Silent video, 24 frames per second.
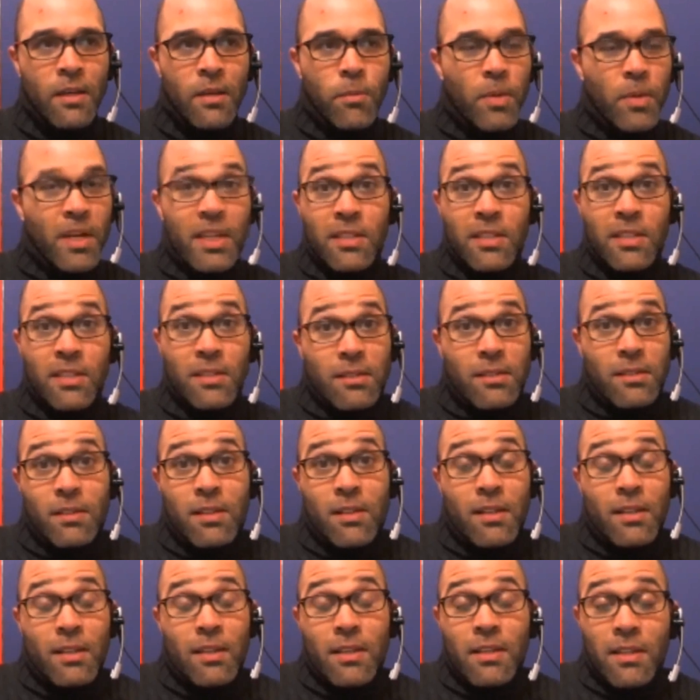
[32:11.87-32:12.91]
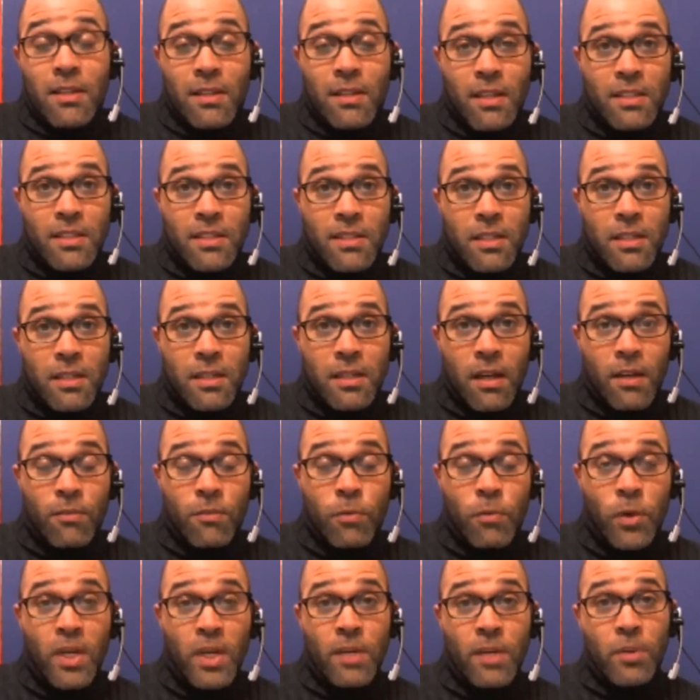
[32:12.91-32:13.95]
But it's
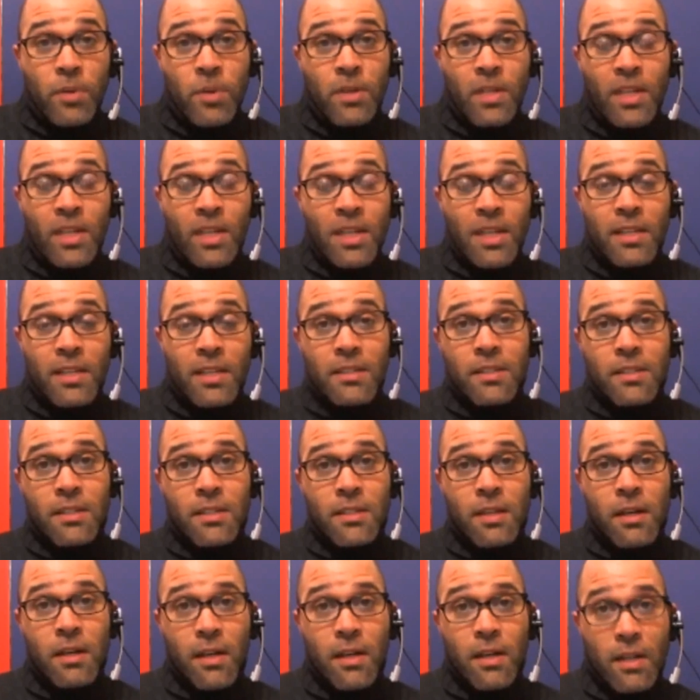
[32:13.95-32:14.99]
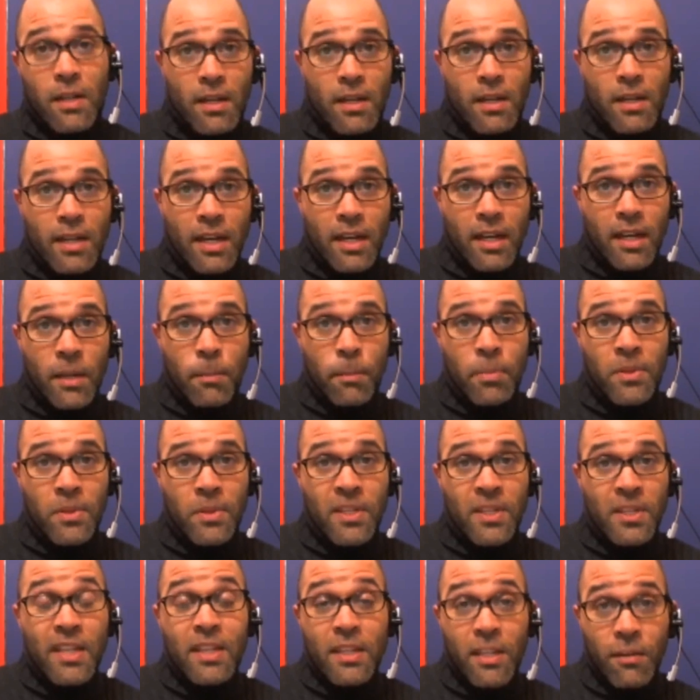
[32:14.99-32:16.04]
unavoidable. He's in a
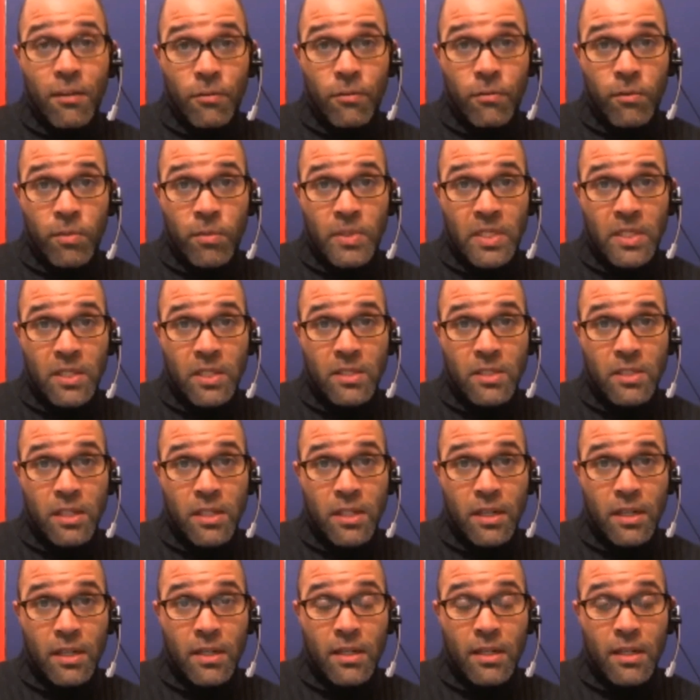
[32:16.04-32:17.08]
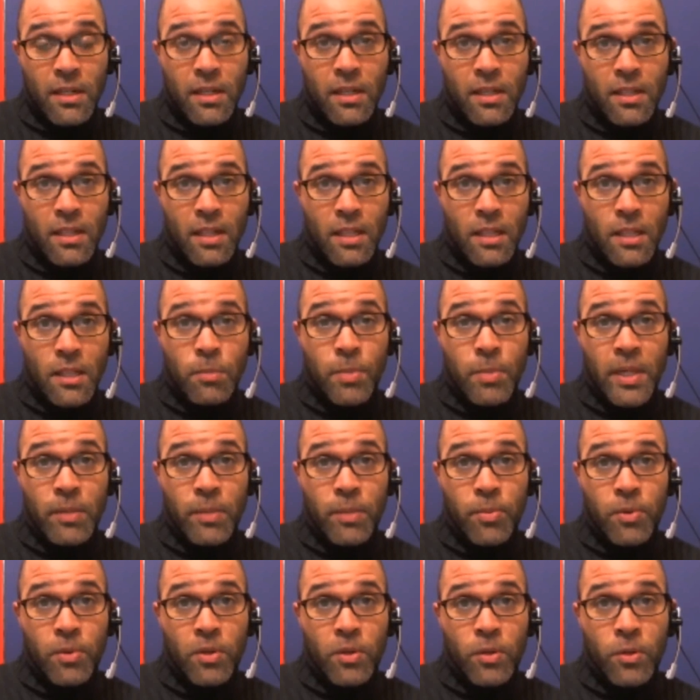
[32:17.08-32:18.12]
completely different position than the
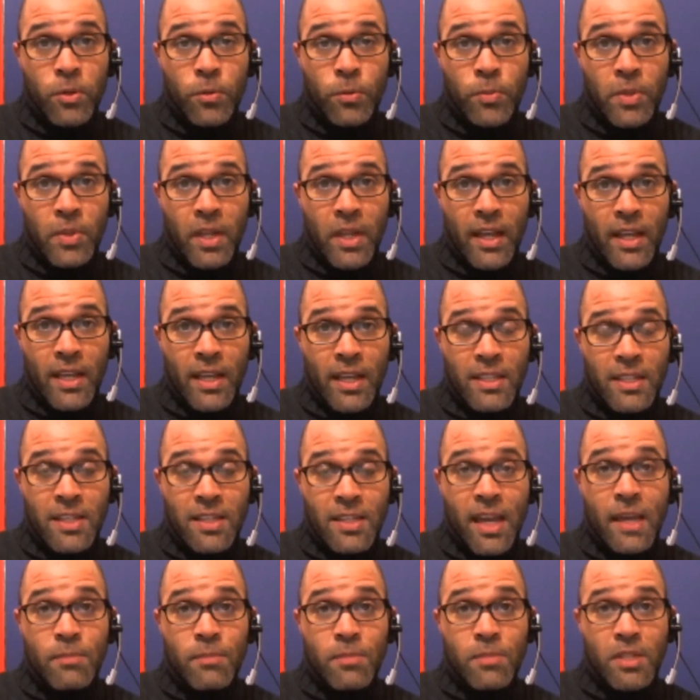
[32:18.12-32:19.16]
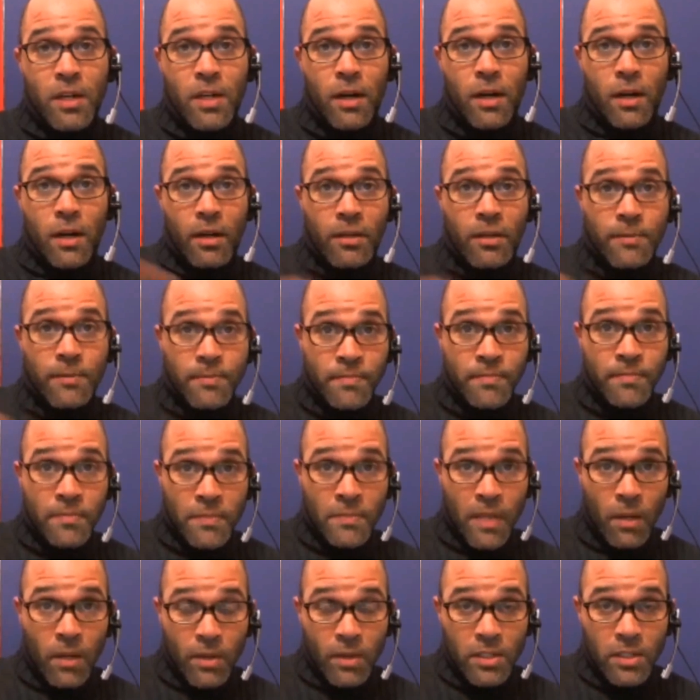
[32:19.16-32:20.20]
people who play his games are,
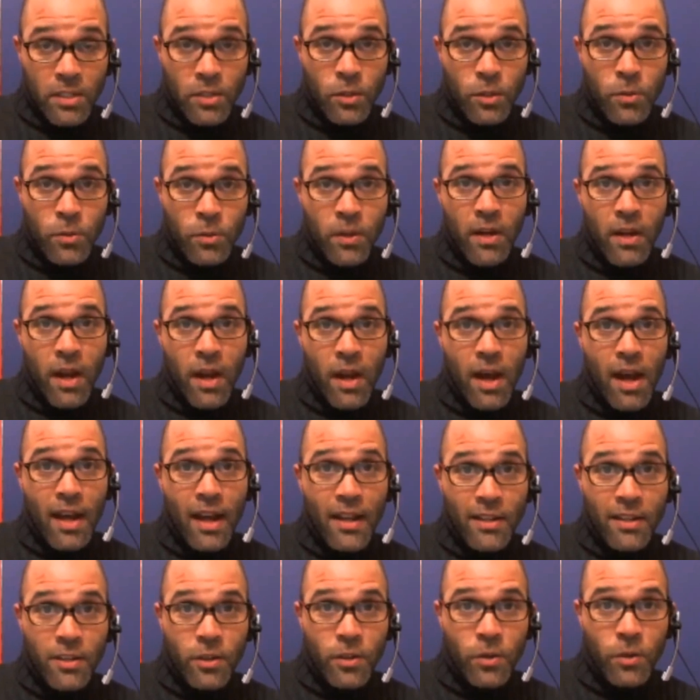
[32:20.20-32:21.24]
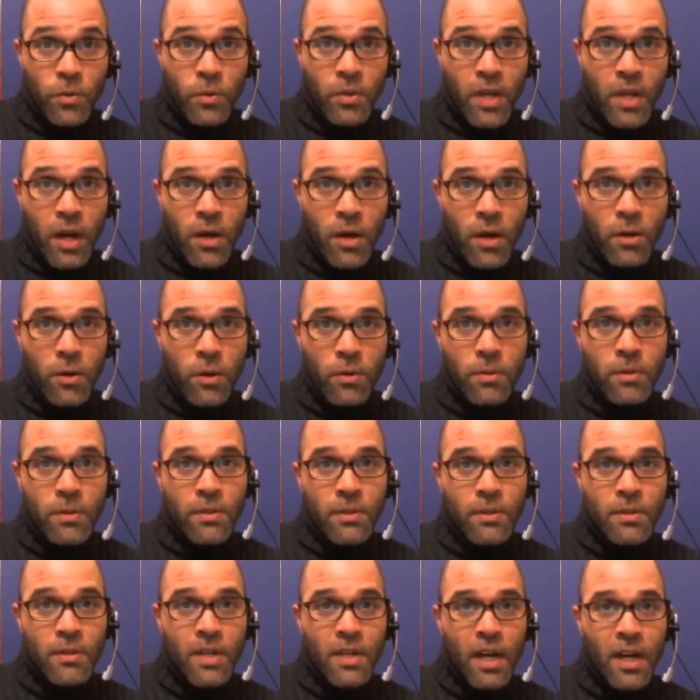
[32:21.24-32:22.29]
whereas you are not. You know,
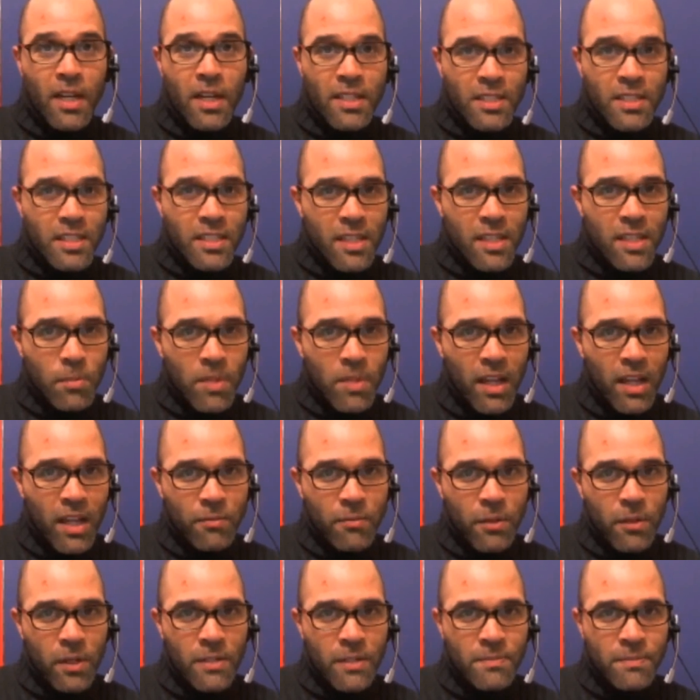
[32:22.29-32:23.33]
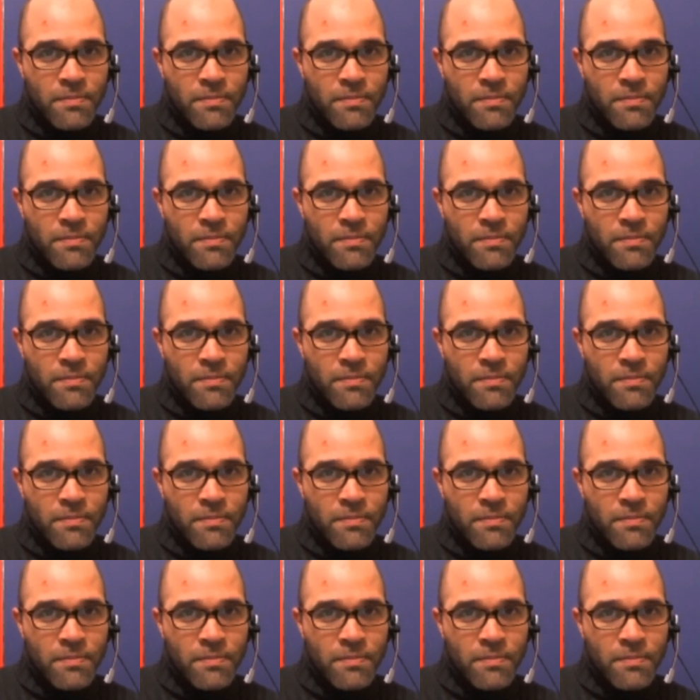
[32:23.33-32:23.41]
on some level,